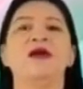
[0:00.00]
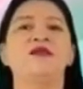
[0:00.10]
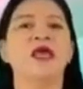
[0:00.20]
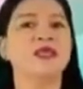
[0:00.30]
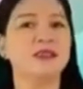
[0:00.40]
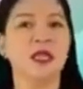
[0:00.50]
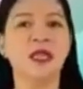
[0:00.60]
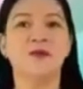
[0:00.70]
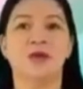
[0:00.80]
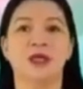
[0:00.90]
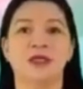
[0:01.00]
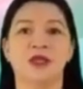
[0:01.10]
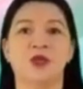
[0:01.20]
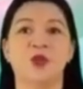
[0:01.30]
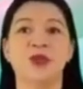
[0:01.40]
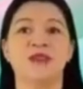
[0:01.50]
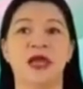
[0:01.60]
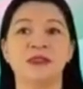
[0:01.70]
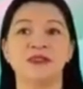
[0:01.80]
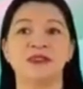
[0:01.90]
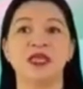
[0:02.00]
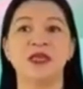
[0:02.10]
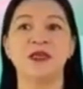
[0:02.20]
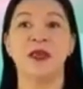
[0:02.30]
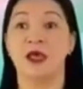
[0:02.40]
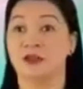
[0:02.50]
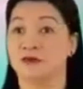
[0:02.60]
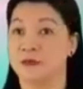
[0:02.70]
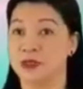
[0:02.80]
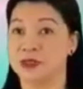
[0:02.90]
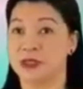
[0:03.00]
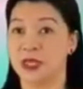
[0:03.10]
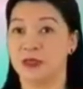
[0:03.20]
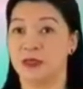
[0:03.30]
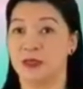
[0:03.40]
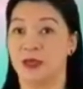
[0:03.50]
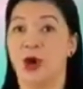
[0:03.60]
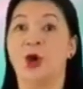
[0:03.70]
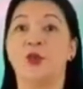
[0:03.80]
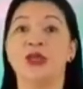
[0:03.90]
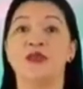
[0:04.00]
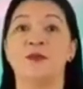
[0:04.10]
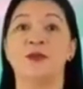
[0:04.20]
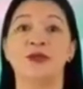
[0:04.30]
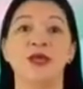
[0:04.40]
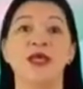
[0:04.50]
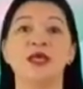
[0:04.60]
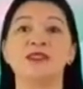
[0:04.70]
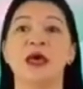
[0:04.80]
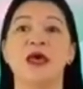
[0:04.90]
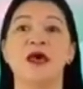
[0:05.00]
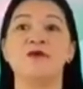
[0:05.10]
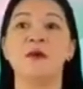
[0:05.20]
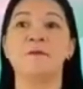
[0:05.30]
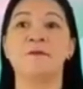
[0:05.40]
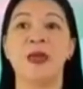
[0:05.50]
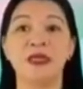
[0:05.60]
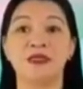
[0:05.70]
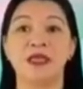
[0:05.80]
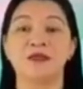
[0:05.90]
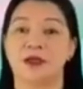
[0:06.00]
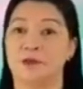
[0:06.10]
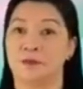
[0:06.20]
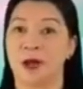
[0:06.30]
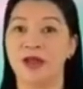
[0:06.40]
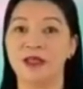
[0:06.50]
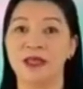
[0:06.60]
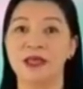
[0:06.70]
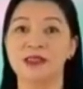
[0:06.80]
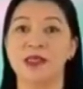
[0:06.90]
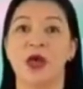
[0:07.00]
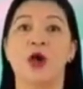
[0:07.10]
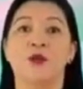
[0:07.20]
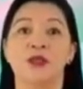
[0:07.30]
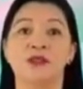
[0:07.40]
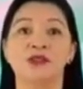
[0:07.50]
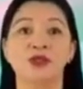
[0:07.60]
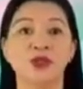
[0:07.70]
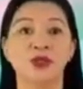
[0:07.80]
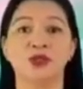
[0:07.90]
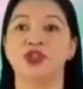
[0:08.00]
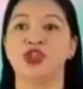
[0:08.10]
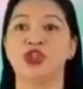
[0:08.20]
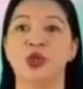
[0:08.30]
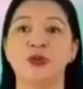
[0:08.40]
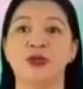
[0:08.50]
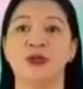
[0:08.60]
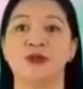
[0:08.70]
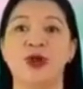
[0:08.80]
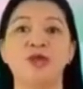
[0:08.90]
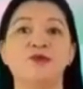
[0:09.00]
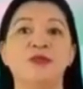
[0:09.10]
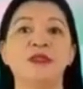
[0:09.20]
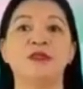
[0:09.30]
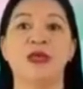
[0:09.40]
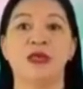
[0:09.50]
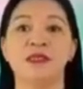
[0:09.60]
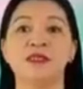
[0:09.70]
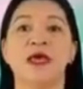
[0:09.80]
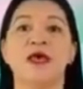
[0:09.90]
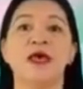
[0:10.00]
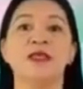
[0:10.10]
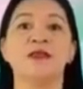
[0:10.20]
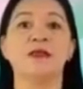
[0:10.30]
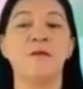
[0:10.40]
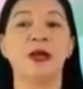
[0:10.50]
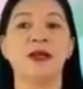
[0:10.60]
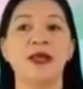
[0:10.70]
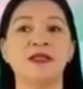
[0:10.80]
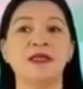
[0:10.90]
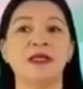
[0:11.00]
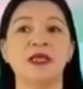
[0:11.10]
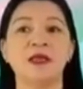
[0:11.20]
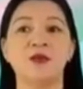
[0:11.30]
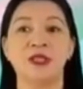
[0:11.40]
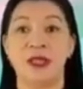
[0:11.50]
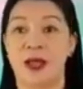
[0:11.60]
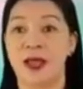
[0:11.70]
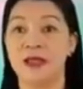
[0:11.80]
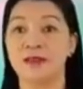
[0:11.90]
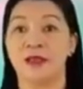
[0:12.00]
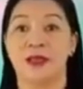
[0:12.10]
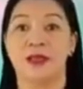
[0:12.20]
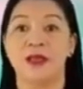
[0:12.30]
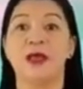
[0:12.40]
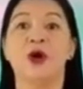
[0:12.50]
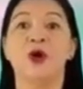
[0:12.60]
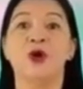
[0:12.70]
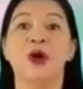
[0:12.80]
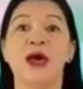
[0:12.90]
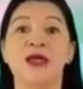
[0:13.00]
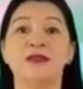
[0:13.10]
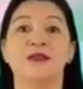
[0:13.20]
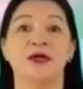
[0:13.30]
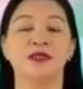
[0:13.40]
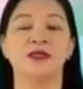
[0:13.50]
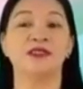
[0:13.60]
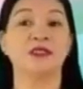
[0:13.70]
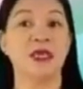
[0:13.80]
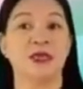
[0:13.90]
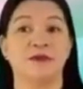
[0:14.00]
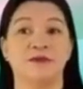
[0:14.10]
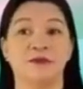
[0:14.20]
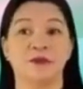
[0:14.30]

They celebrated with dancing and music, with the Borneas having painted their bodies with soot to show their gratefulness and camaraderie with the Aita, who had dark skin.